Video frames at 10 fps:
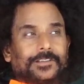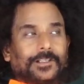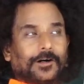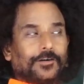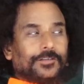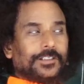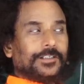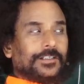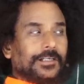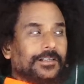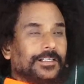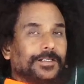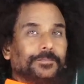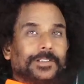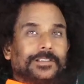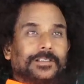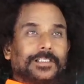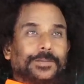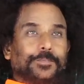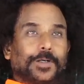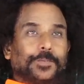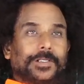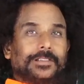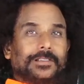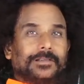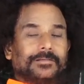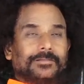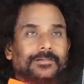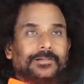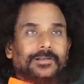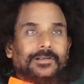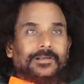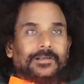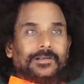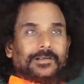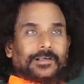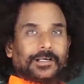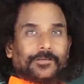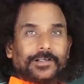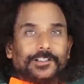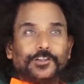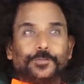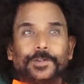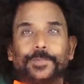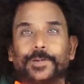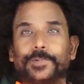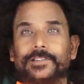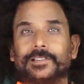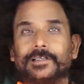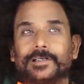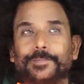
1,000 trillion numbers are the population. And what is the human population